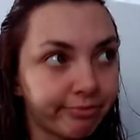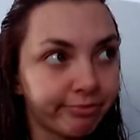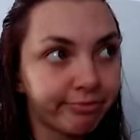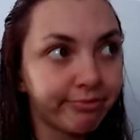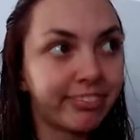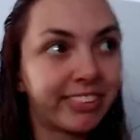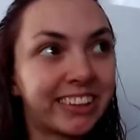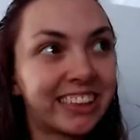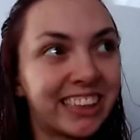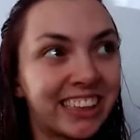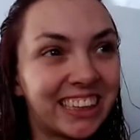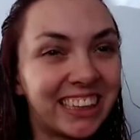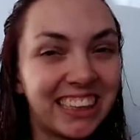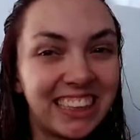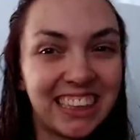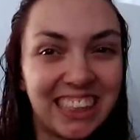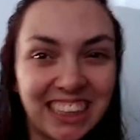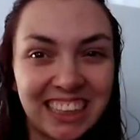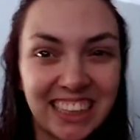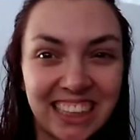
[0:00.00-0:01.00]

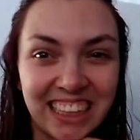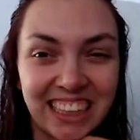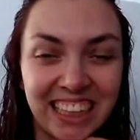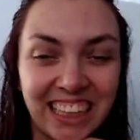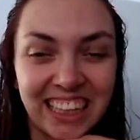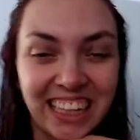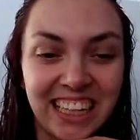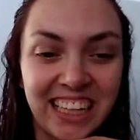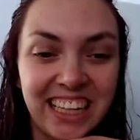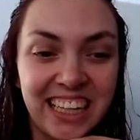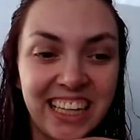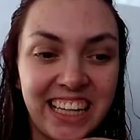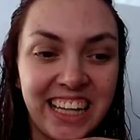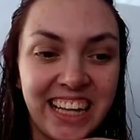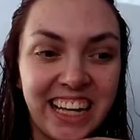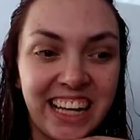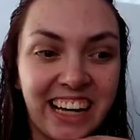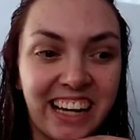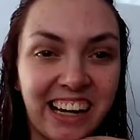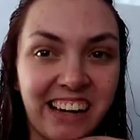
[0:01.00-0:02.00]

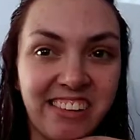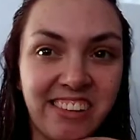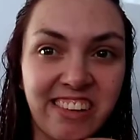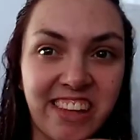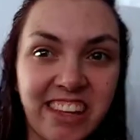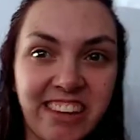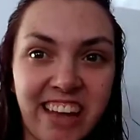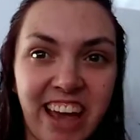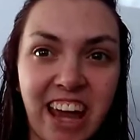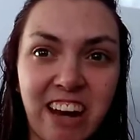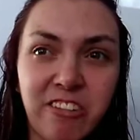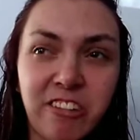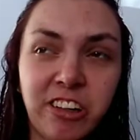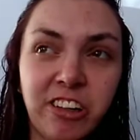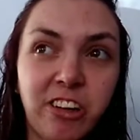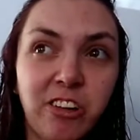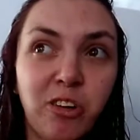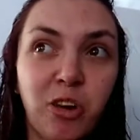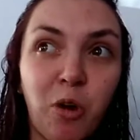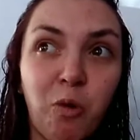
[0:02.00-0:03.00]
Other than that,
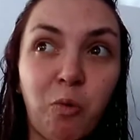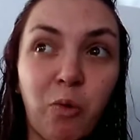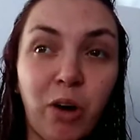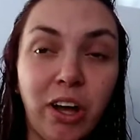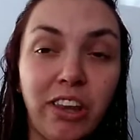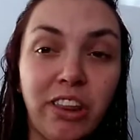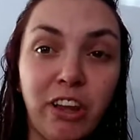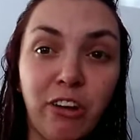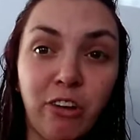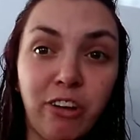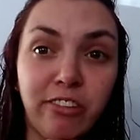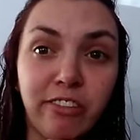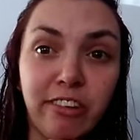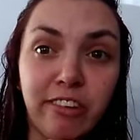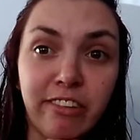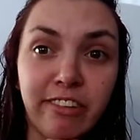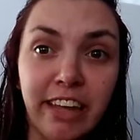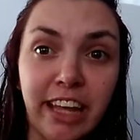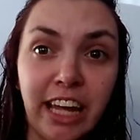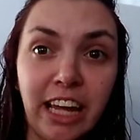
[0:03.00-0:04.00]
I don't know what there is to
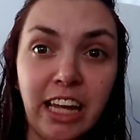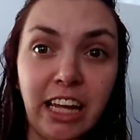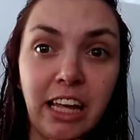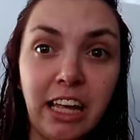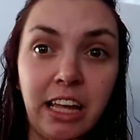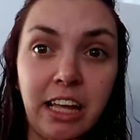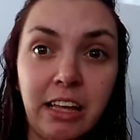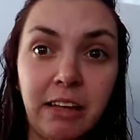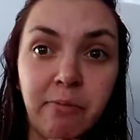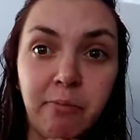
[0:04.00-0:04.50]
say.